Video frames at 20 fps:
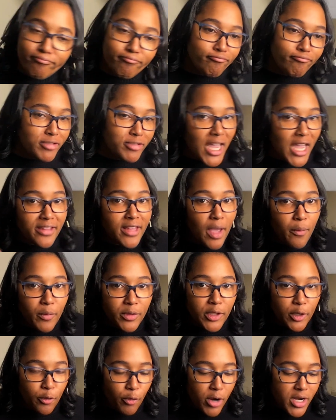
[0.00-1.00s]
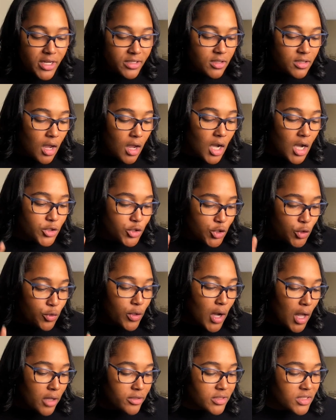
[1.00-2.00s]
take that with a grain of salt on
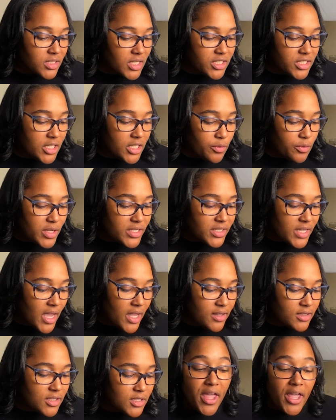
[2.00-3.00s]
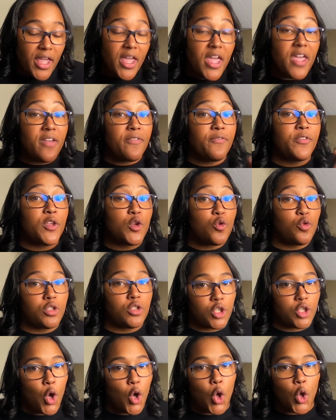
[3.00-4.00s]
$2.63. If you
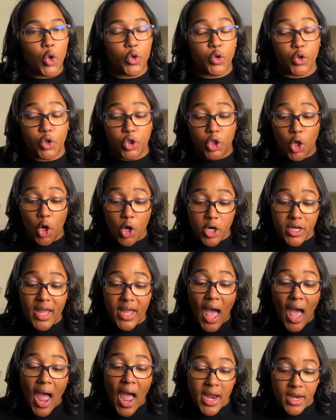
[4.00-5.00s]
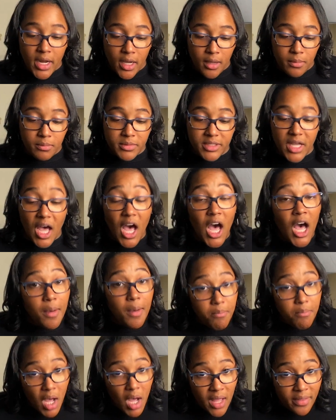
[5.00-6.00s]
sold 30 items a
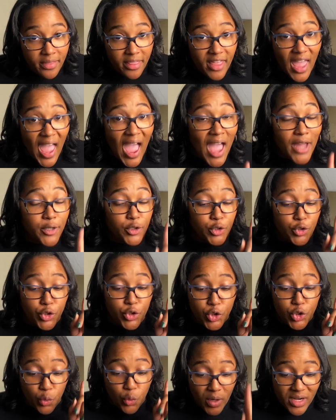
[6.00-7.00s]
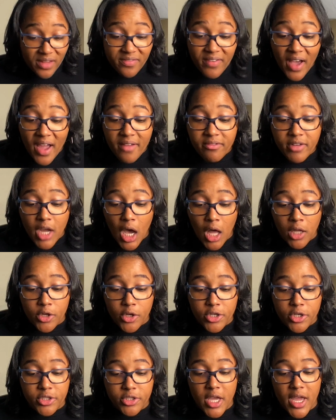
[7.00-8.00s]
month at
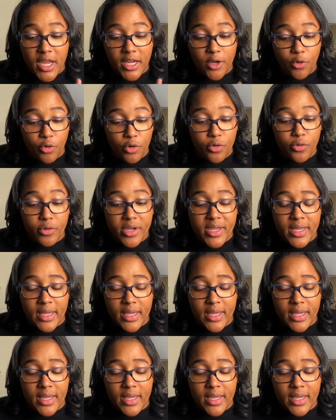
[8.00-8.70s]
$25, accruing